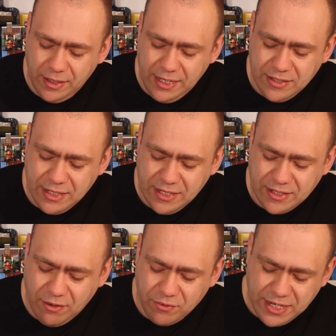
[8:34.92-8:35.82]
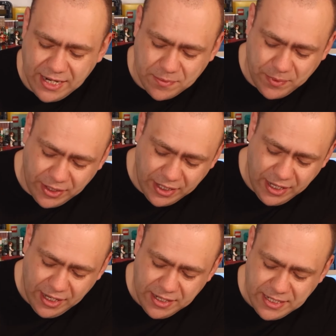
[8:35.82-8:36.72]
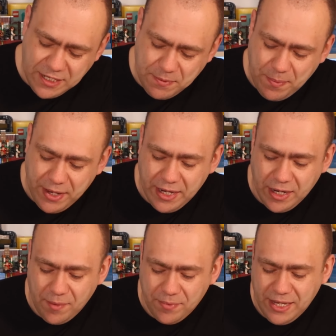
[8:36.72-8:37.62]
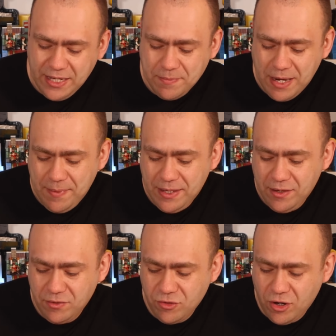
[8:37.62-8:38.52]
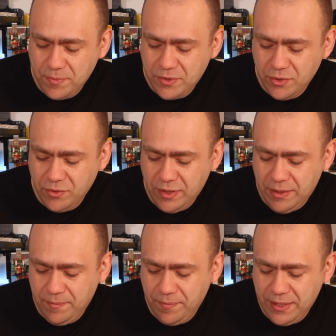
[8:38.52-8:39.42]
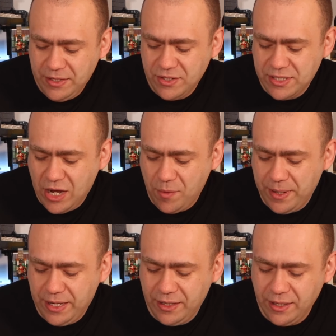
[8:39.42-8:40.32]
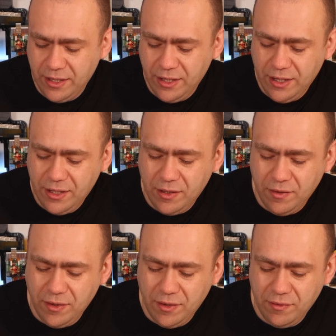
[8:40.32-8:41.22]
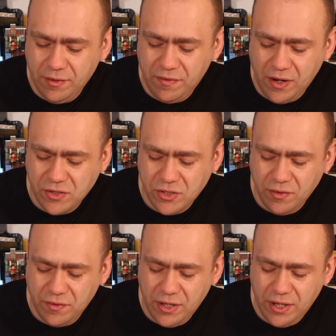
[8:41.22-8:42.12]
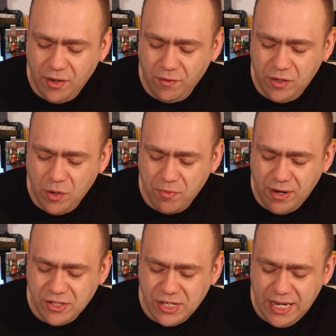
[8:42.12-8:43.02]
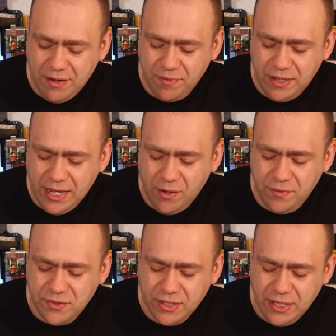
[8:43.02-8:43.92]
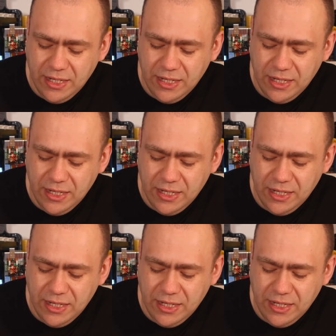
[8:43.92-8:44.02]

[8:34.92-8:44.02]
is in this context, but seems to be picking up things maybe that are dropped, or is just helping the function of the operation here for the elves.